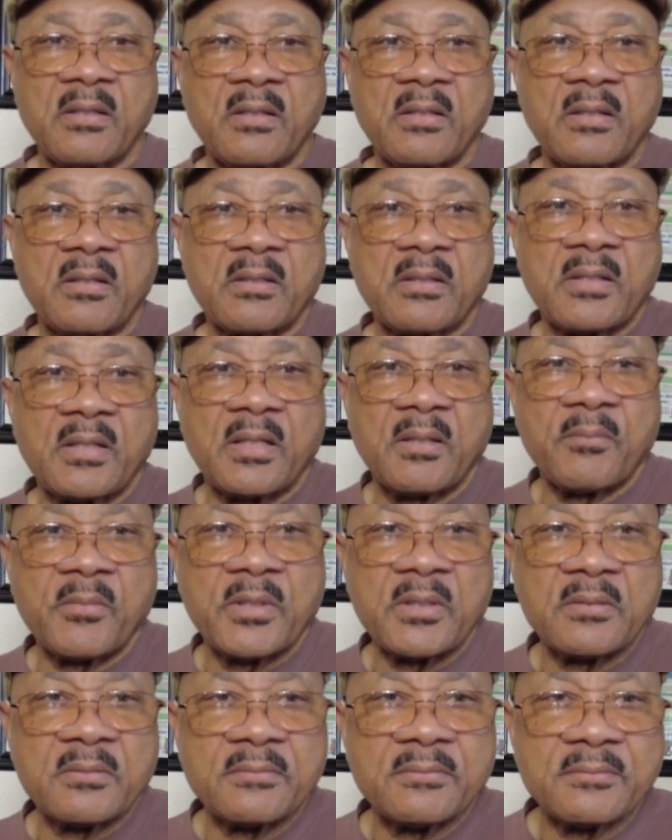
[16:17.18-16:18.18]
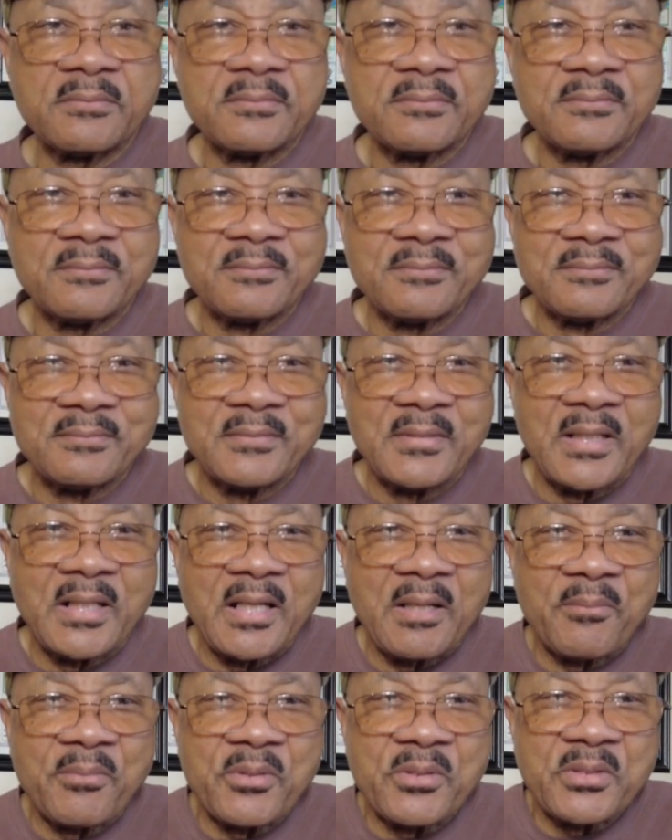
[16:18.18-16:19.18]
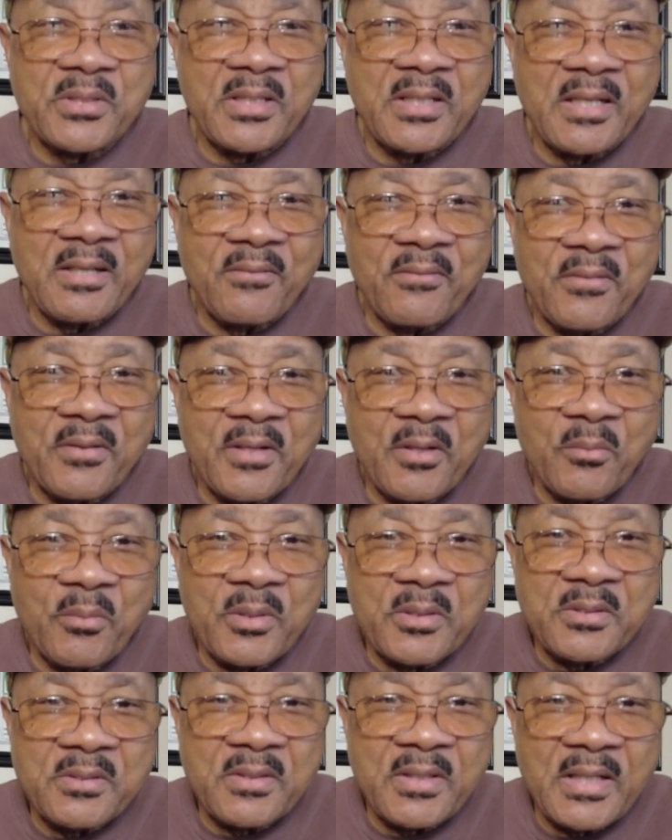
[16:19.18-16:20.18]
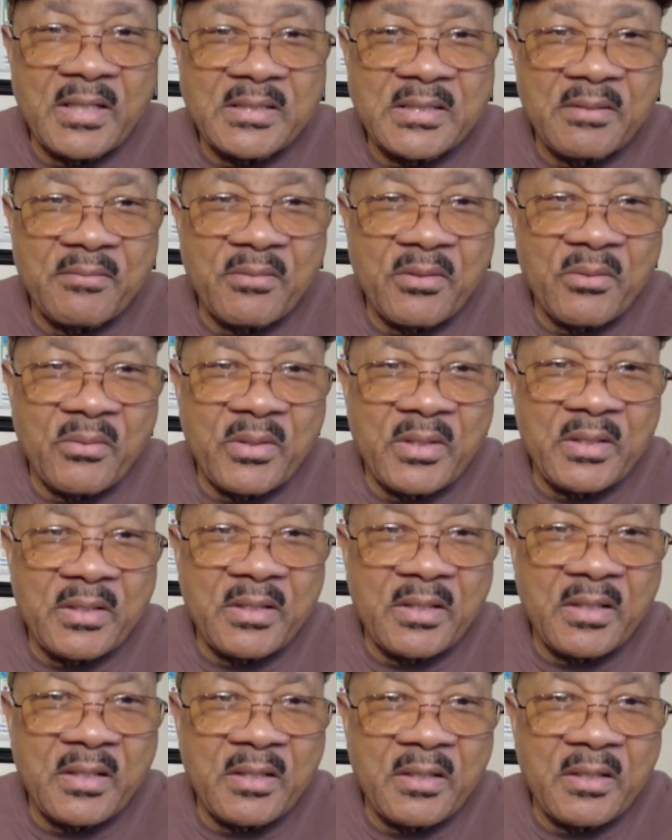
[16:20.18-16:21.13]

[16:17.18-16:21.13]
and comment. I appreciate it very much. You guys have a great